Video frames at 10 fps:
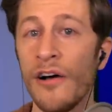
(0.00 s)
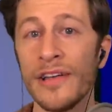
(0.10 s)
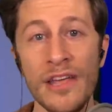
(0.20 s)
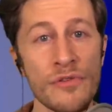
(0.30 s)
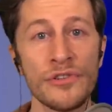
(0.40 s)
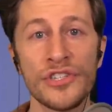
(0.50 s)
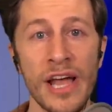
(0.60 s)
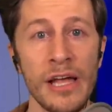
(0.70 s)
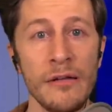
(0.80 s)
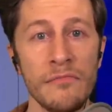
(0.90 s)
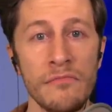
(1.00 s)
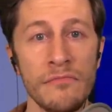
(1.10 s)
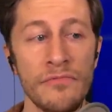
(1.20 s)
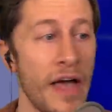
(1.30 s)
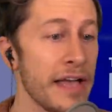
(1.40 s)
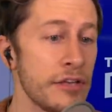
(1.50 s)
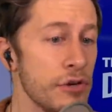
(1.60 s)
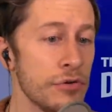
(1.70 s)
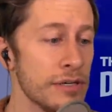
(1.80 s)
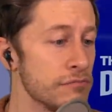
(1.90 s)
I'll either say thank
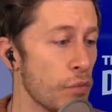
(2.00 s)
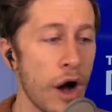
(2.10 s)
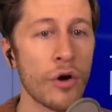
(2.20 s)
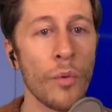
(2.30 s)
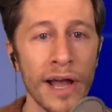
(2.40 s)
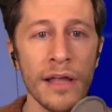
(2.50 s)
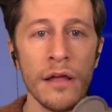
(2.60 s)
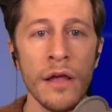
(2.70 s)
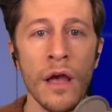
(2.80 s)
you and walk away.